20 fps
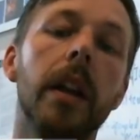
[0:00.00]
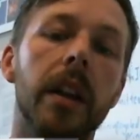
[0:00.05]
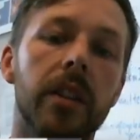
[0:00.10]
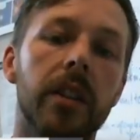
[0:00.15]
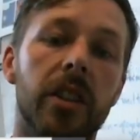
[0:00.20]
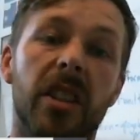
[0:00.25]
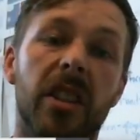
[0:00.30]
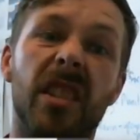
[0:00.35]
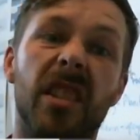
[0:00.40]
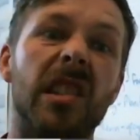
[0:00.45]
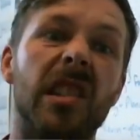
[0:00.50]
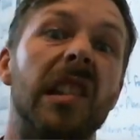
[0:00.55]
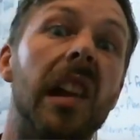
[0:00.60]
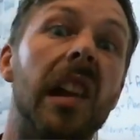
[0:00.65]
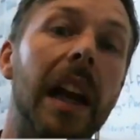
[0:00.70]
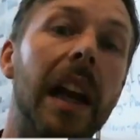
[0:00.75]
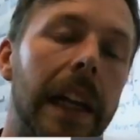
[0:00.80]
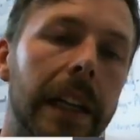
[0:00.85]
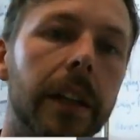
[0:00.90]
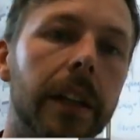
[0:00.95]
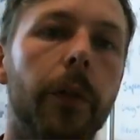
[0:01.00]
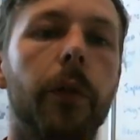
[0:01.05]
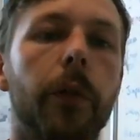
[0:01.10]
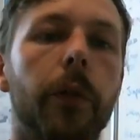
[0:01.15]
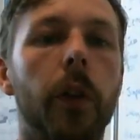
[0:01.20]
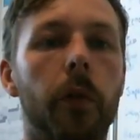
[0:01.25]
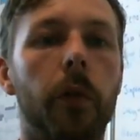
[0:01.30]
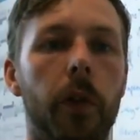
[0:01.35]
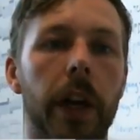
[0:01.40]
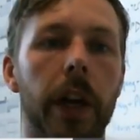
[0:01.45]
just slightly
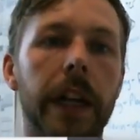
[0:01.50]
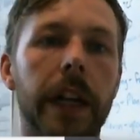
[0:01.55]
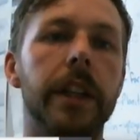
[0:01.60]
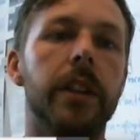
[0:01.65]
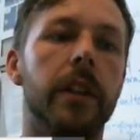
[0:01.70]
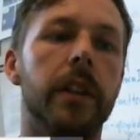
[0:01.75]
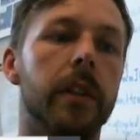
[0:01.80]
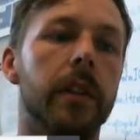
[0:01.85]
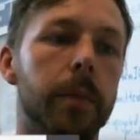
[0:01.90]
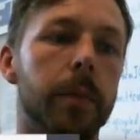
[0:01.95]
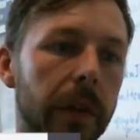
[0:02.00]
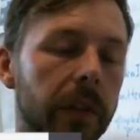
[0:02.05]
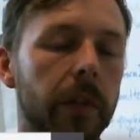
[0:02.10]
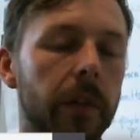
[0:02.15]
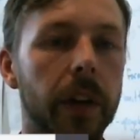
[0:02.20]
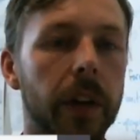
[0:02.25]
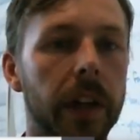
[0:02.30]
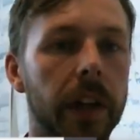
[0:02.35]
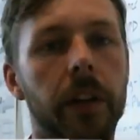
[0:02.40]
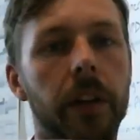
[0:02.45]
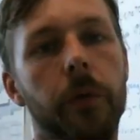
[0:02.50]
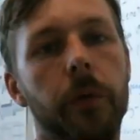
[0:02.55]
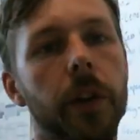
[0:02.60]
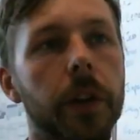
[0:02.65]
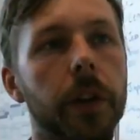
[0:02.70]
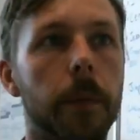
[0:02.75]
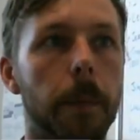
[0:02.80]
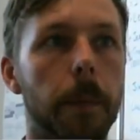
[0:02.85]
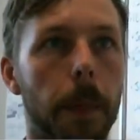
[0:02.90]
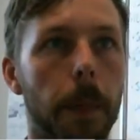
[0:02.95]
different for each specific different
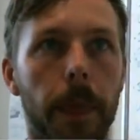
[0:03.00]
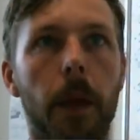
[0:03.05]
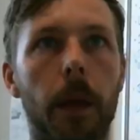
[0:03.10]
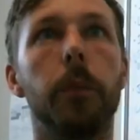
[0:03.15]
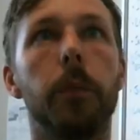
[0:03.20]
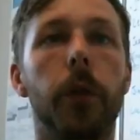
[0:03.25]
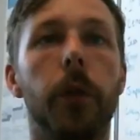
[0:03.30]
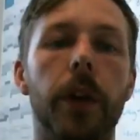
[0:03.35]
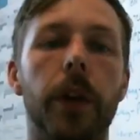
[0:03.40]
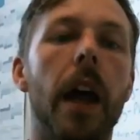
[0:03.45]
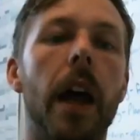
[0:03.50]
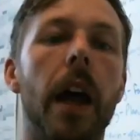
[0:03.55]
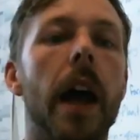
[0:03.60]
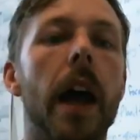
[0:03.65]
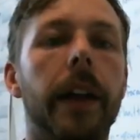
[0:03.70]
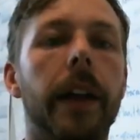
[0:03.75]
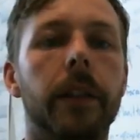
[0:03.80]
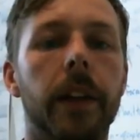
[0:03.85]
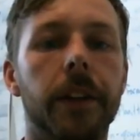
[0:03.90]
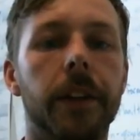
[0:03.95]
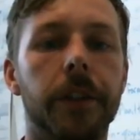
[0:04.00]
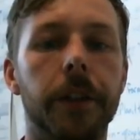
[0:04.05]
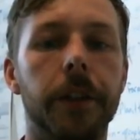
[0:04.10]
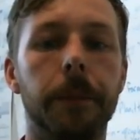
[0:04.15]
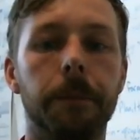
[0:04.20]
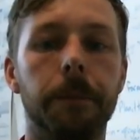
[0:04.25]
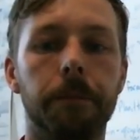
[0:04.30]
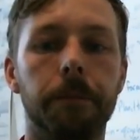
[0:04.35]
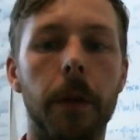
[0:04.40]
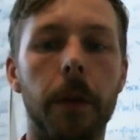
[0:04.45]
computer architecture.
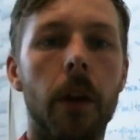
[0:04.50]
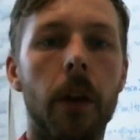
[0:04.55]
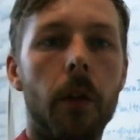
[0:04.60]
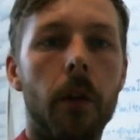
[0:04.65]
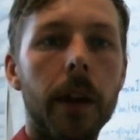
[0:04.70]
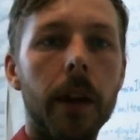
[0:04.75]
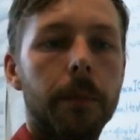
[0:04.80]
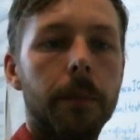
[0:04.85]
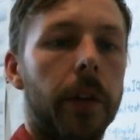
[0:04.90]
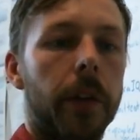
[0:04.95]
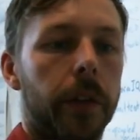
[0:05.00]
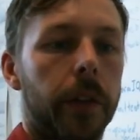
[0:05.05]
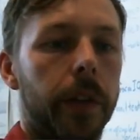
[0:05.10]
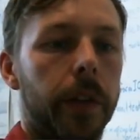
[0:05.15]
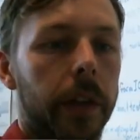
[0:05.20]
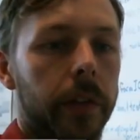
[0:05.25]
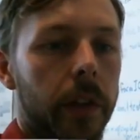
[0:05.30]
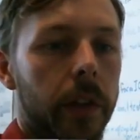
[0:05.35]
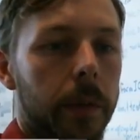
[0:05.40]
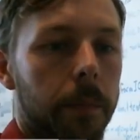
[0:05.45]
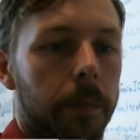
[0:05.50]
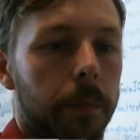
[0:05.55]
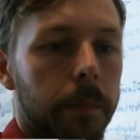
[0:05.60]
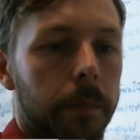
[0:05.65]
Right, see you next time.